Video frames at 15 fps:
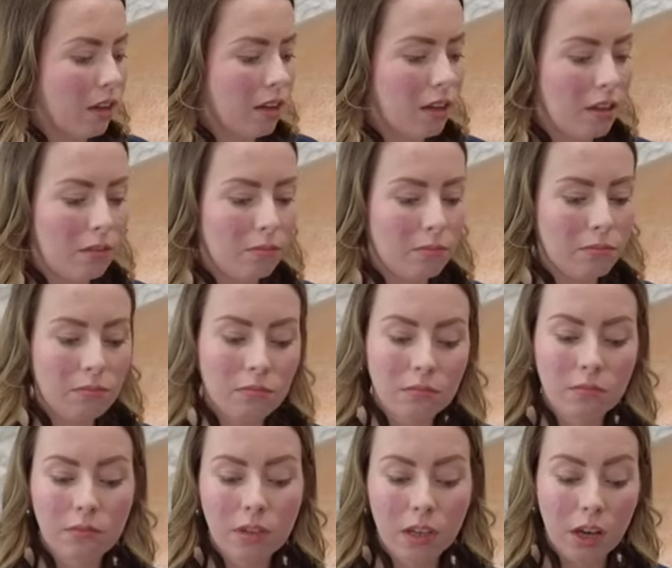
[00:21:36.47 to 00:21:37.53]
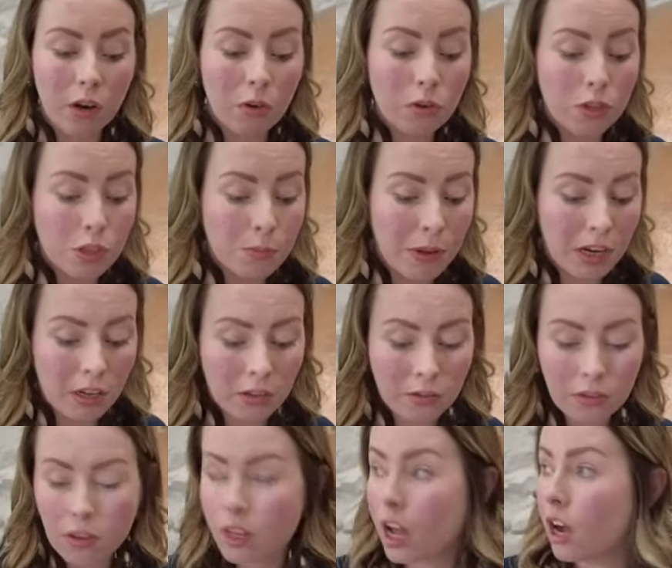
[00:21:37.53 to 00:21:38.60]
All the spirit,
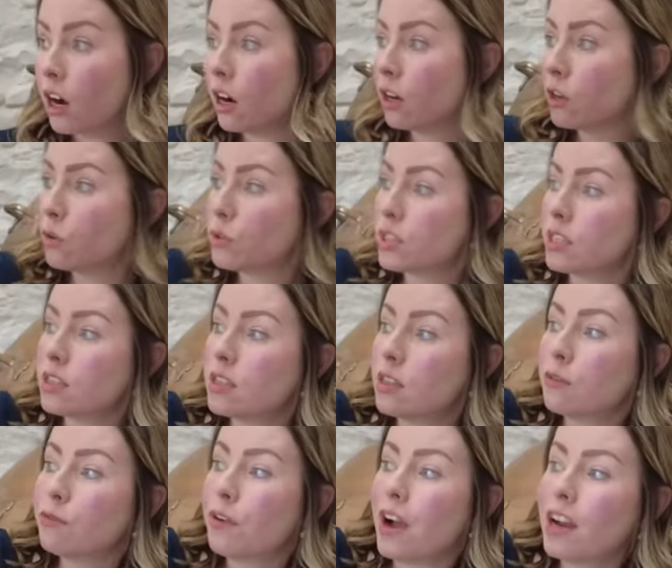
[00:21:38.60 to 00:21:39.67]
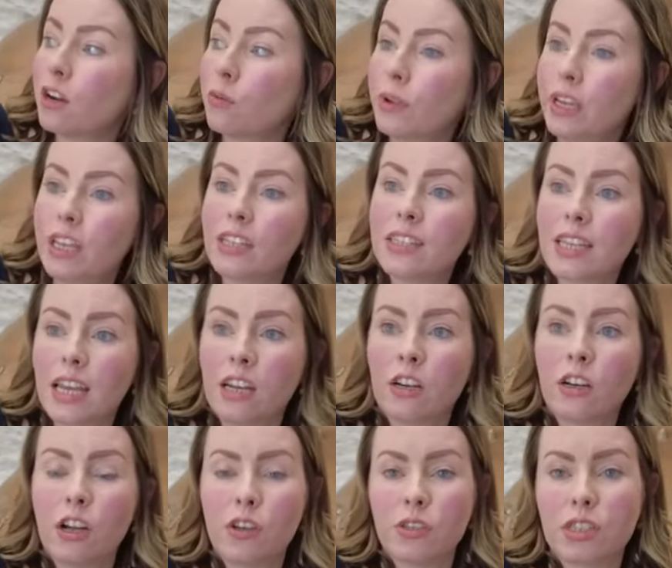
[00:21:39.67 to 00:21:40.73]
the heart, goes into the faraway container
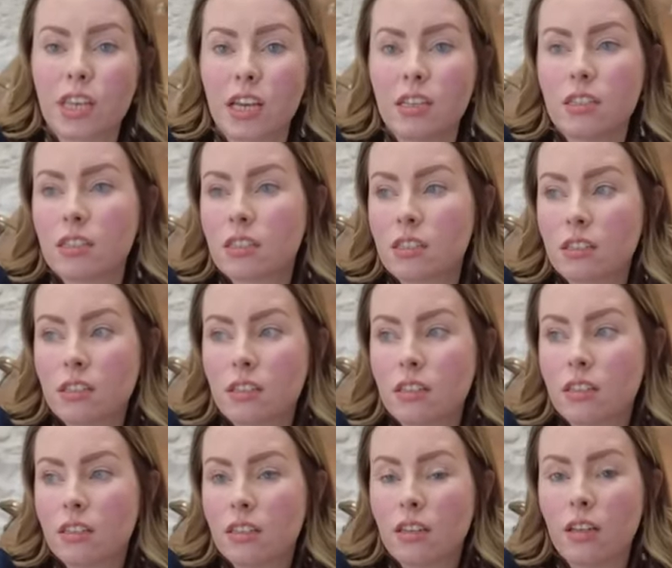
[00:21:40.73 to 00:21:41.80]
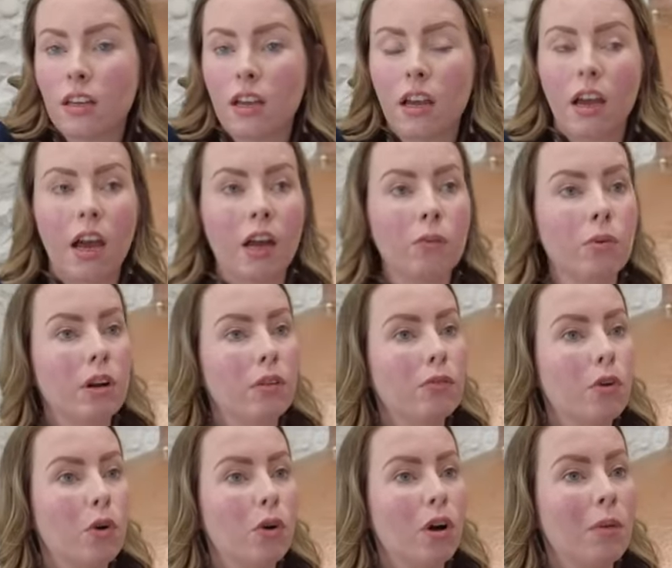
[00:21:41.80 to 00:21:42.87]
outside. And when I've
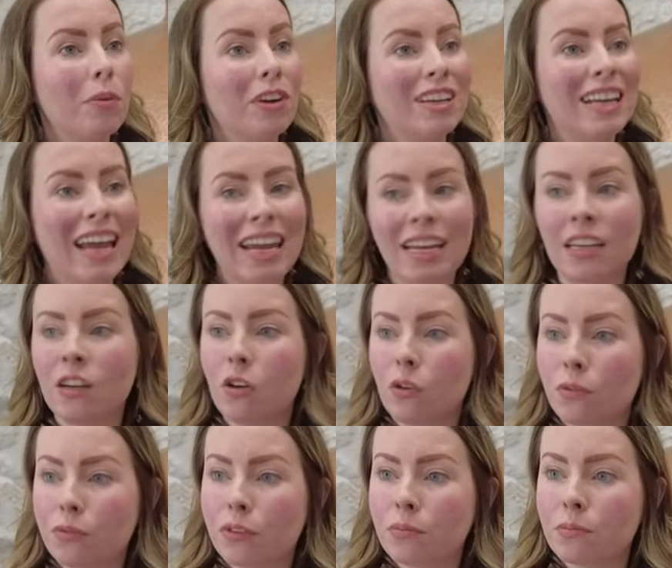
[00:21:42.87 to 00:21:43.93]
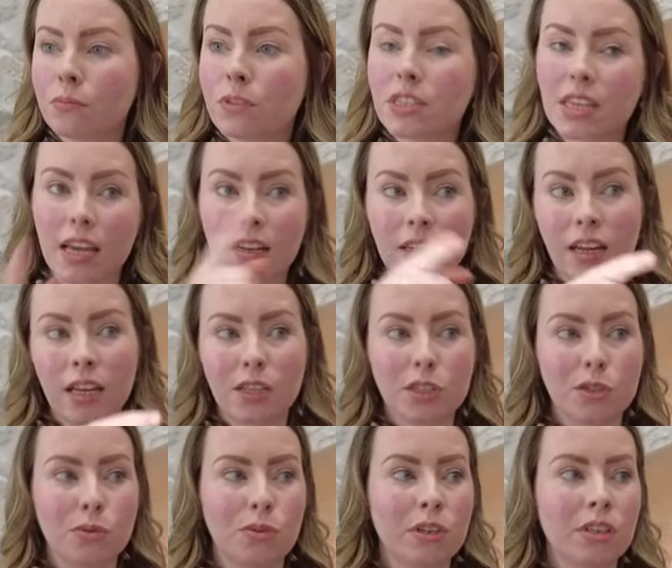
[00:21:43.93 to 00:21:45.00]
got about 9 of them sitting next
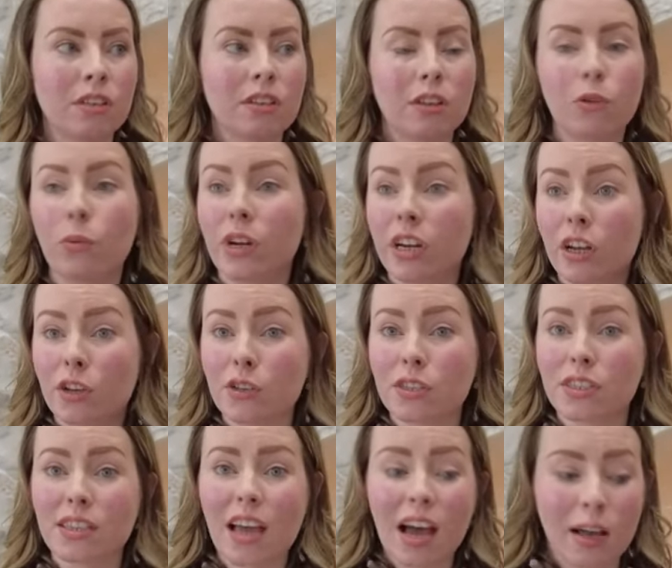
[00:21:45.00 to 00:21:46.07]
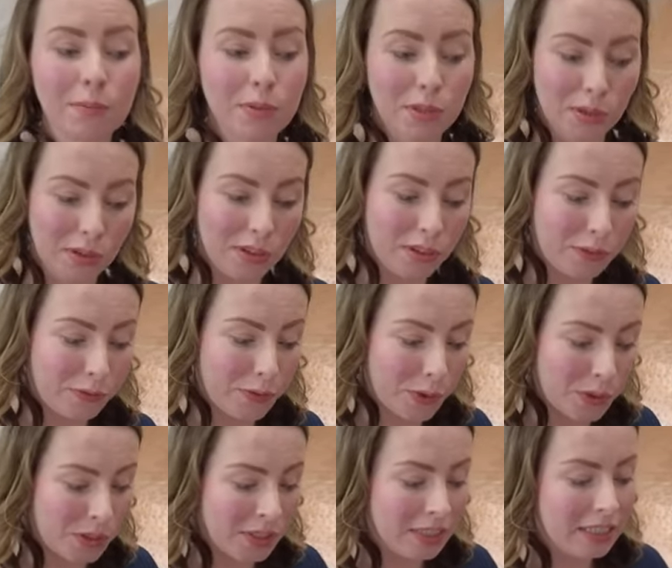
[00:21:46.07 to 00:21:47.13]
door, the warehouse is absolutely
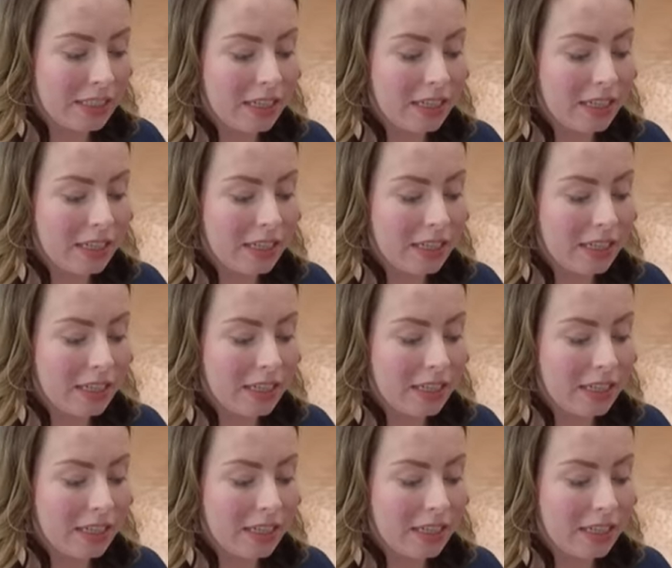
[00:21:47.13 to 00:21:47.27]
full.